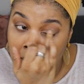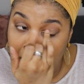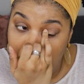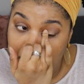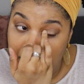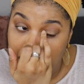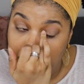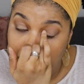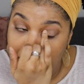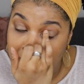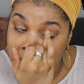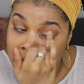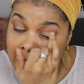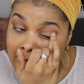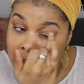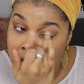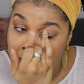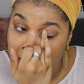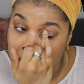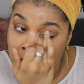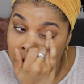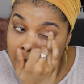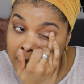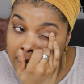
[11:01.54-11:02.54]
color
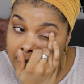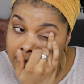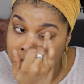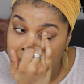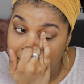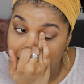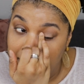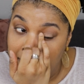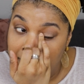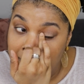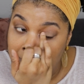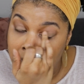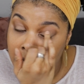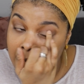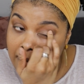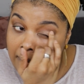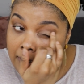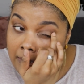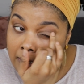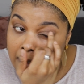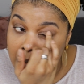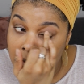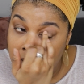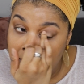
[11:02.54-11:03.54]
payoff.
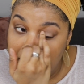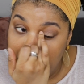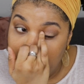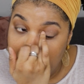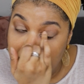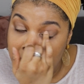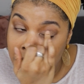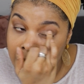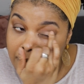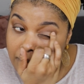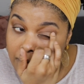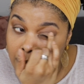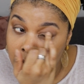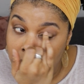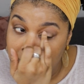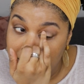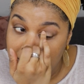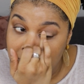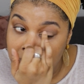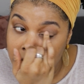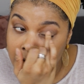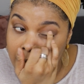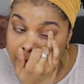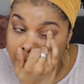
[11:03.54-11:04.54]
And it's
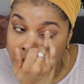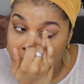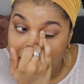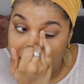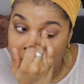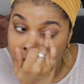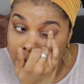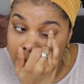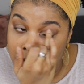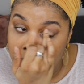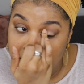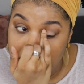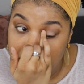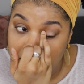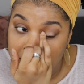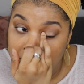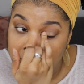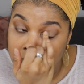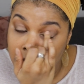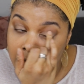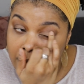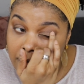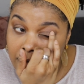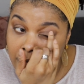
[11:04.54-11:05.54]
doing just what I wanted to.
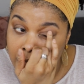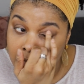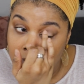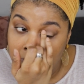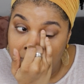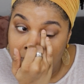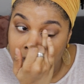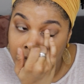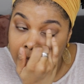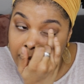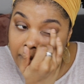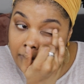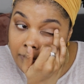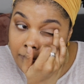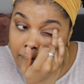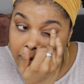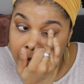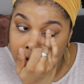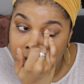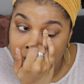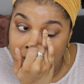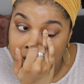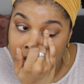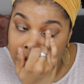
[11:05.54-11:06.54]
This is really, really
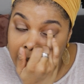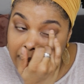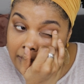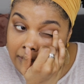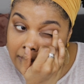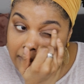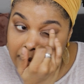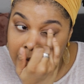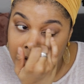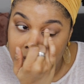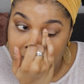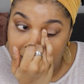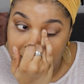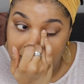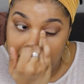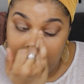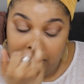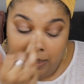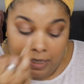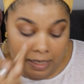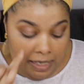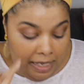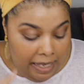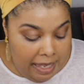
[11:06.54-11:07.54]
pretty, guys.
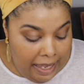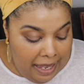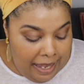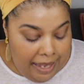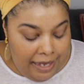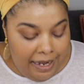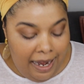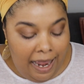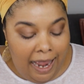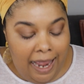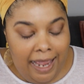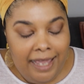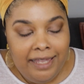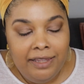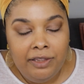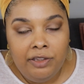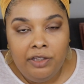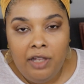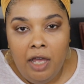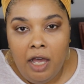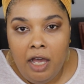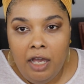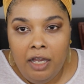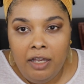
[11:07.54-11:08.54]
And I
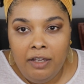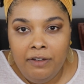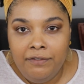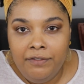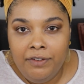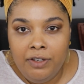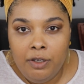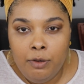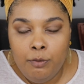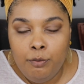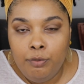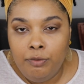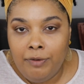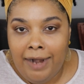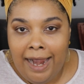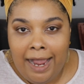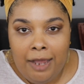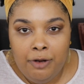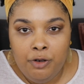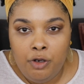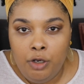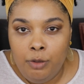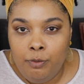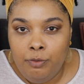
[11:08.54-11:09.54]
love
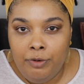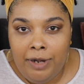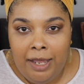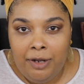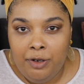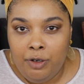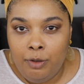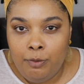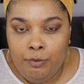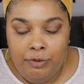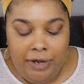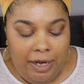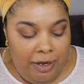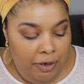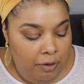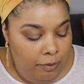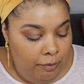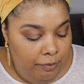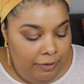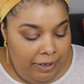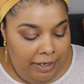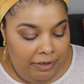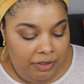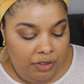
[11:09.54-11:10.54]
brown on brown on brown
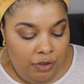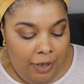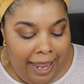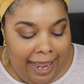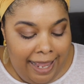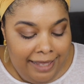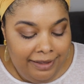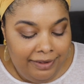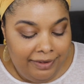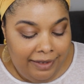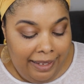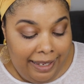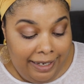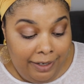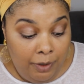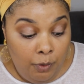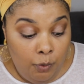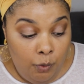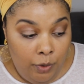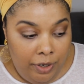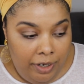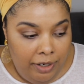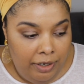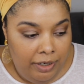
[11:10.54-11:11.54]
on brown. So I like
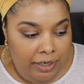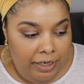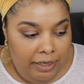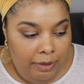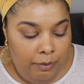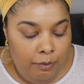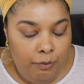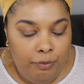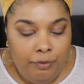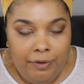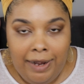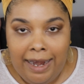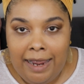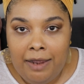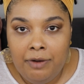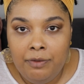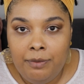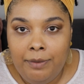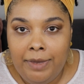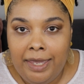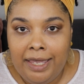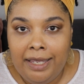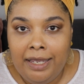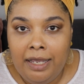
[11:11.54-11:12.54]
wearing
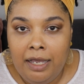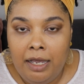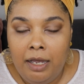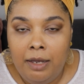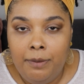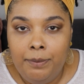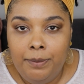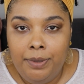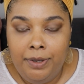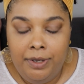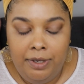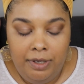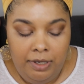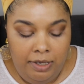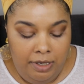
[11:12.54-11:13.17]
brown makeup